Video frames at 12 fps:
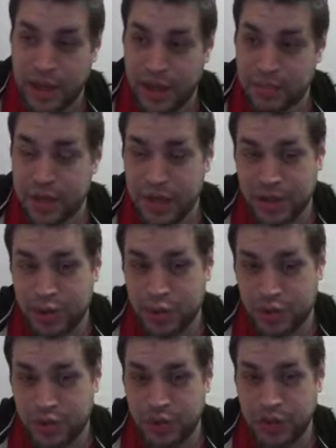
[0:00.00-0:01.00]
am yet to
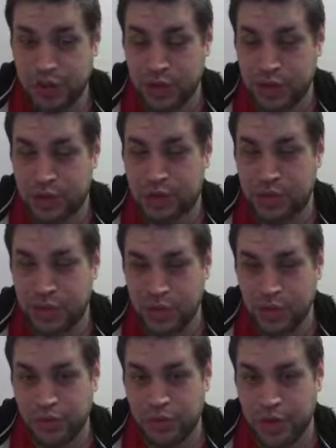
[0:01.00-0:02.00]
see a
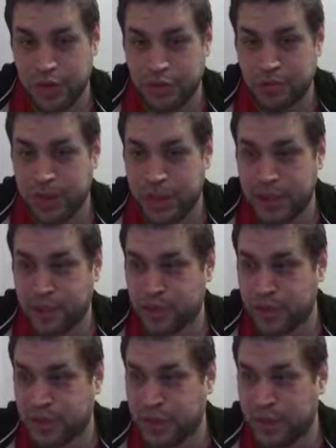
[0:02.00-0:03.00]
single friend of mine
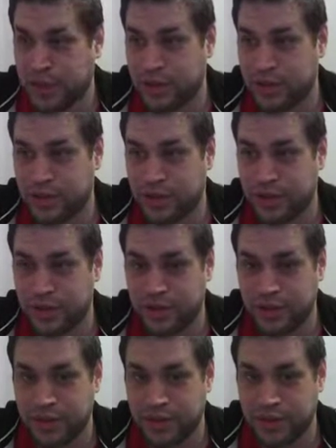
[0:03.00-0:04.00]
using them as
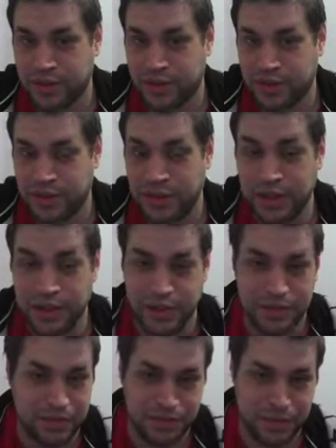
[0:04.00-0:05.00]
a leader.
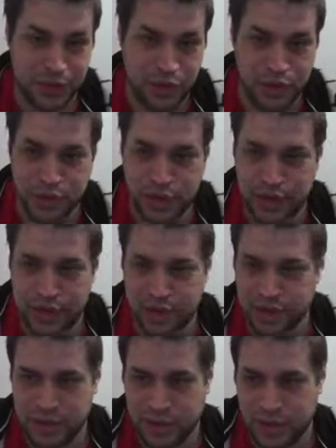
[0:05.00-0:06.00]
So
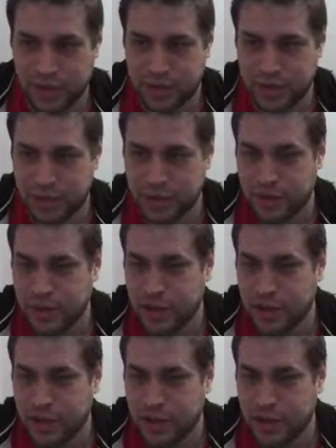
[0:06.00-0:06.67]
that's that's it.